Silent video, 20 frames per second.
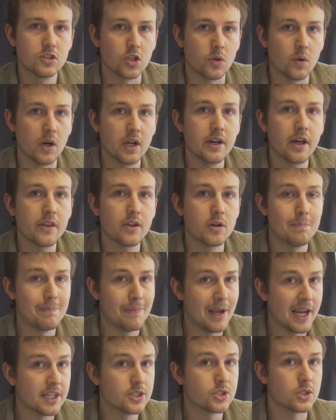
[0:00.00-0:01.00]
So another
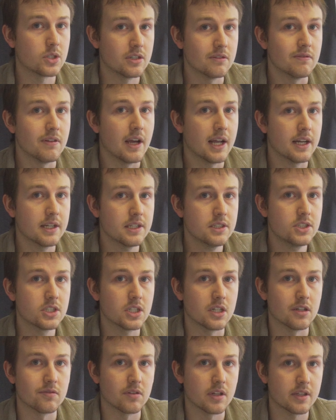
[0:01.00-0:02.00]
major
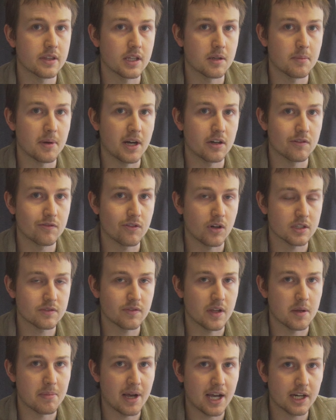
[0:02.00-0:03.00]
advantage of lithium iron
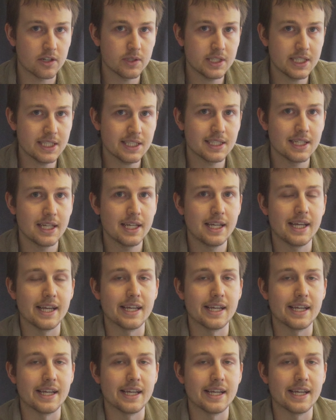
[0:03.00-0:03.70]
phosphate batteries